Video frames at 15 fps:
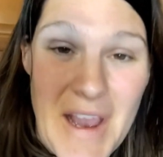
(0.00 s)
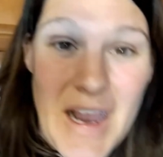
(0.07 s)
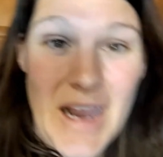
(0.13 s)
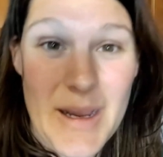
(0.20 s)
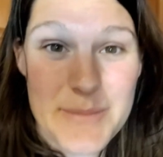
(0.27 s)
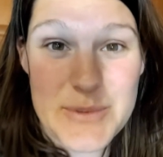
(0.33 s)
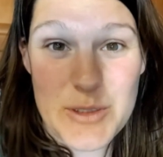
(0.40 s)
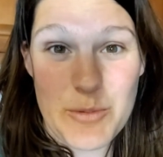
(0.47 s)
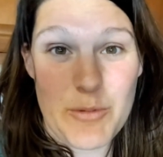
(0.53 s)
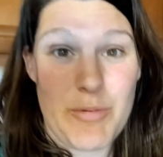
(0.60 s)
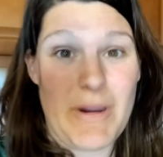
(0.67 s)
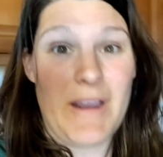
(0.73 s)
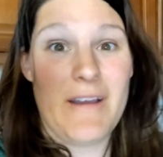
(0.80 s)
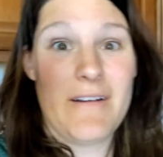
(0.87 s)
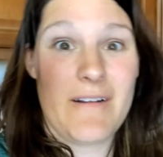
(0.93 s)
I'm super
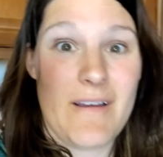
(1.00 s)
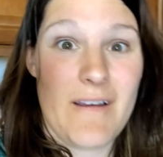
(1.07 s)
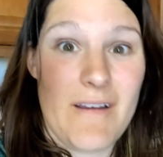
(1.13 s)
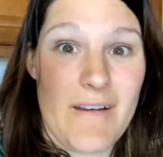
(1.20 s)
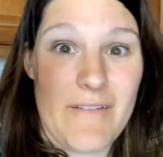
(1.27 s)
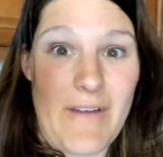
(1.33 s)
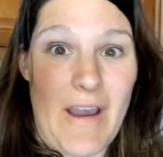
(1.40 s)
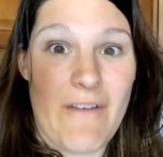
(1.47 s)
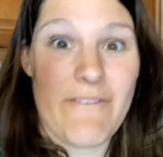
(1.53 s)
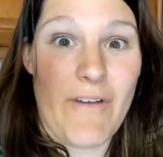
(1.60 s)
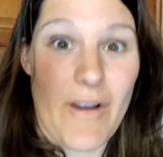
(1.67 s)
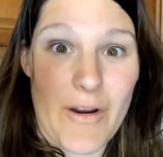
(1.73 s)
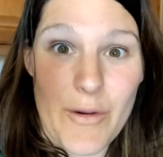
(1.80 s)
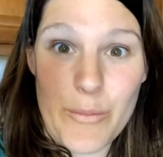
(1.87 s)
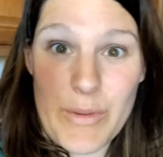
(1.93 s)
proud of how
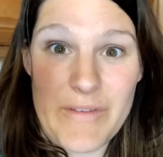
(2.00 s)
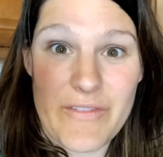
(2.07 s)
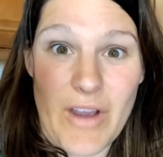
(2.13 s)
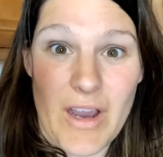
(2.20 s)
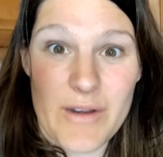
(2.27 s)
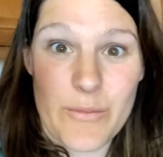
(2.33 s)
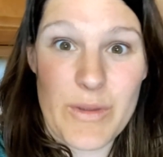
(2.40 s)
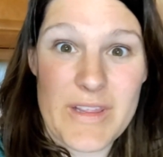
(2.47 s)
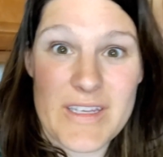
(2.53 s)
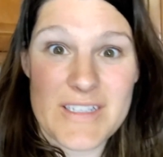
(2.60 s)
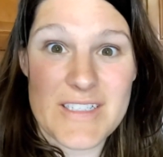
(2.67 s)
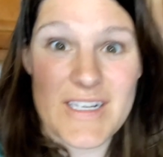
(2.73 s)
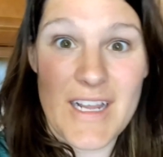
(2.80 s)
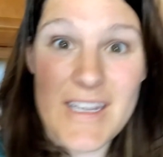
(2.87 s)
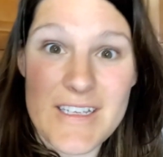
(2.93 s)
far we've gotten with it
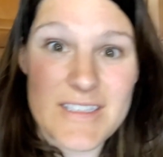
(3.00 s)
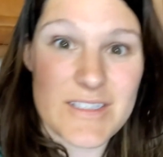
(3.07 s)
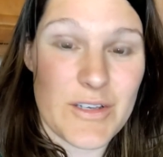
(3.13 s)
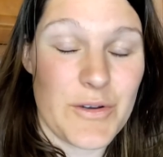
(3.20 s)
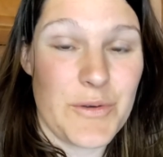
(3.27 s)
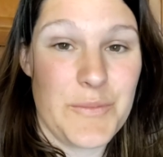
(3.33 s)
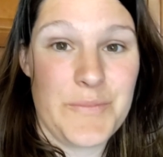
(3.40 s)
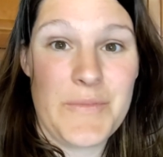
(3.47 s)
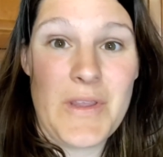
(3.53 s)
tonight, so